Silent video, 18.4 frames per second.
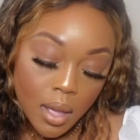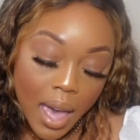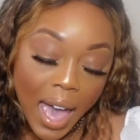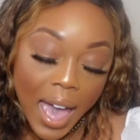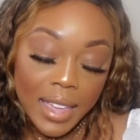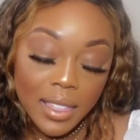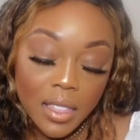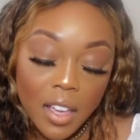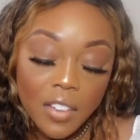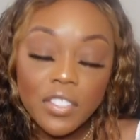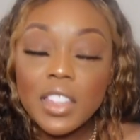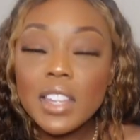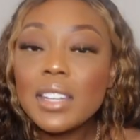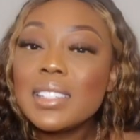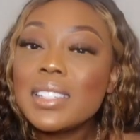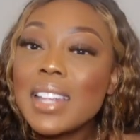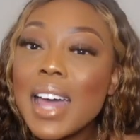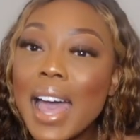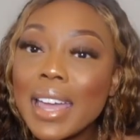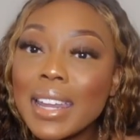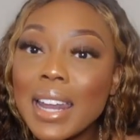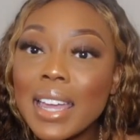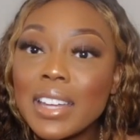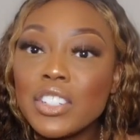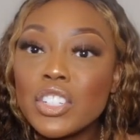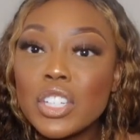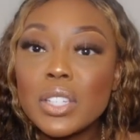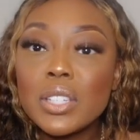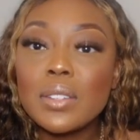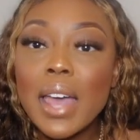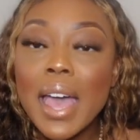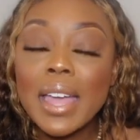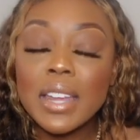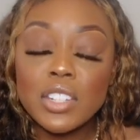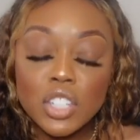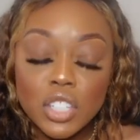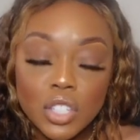I love the design. I just
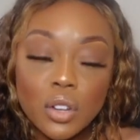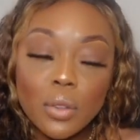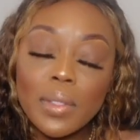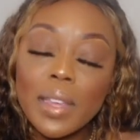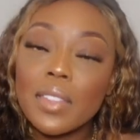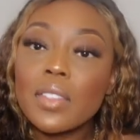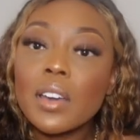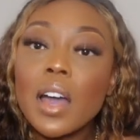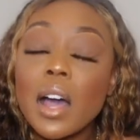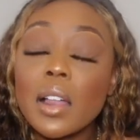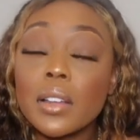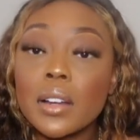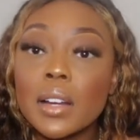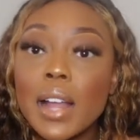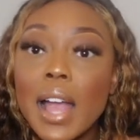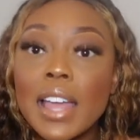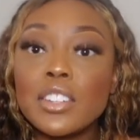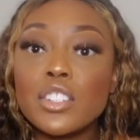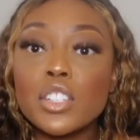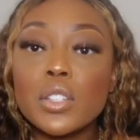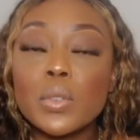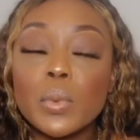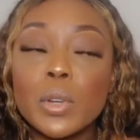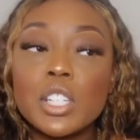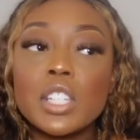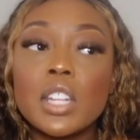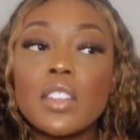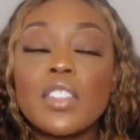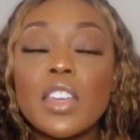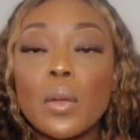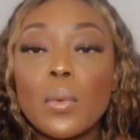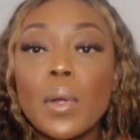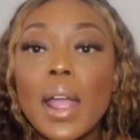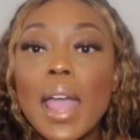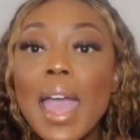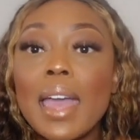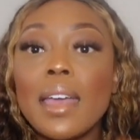don't like the color. I just wish that they
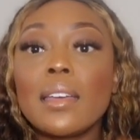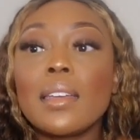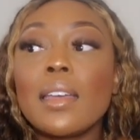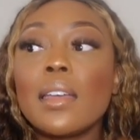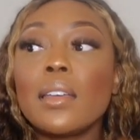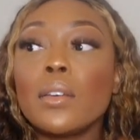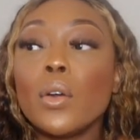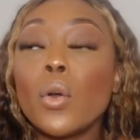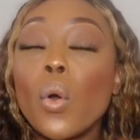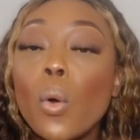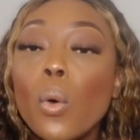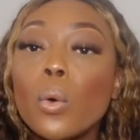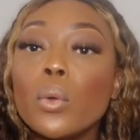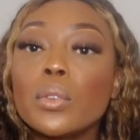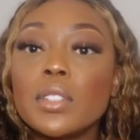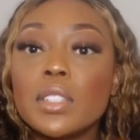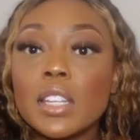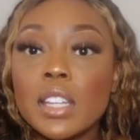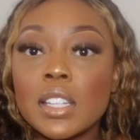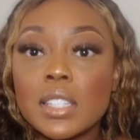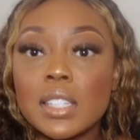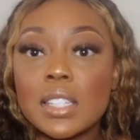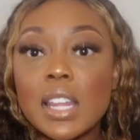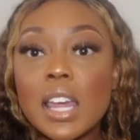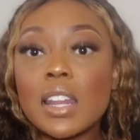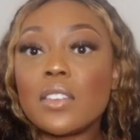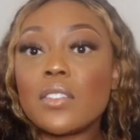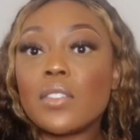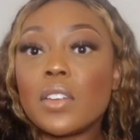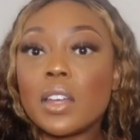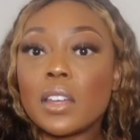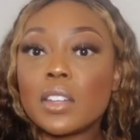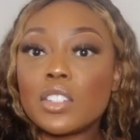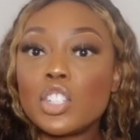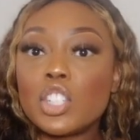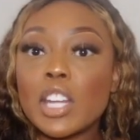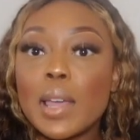were gold instead
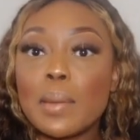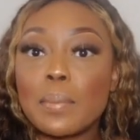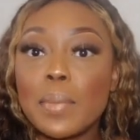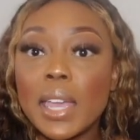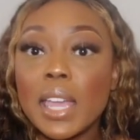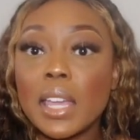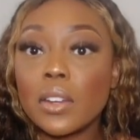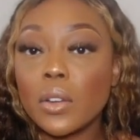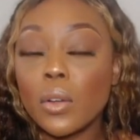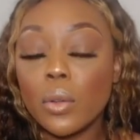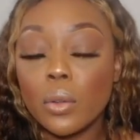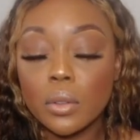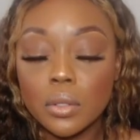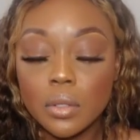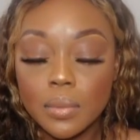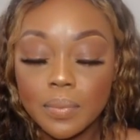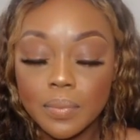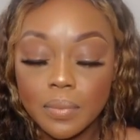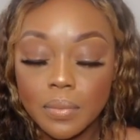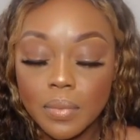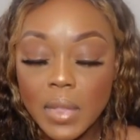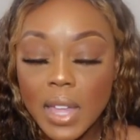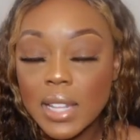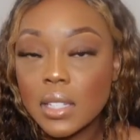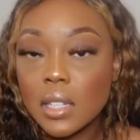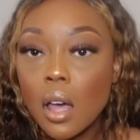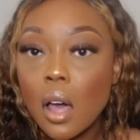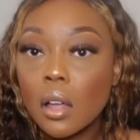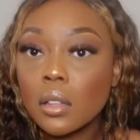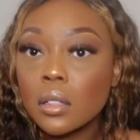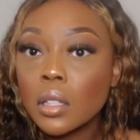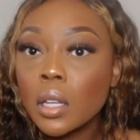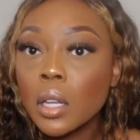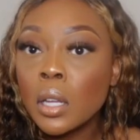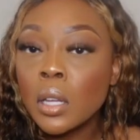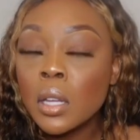of champagne gold. That's all.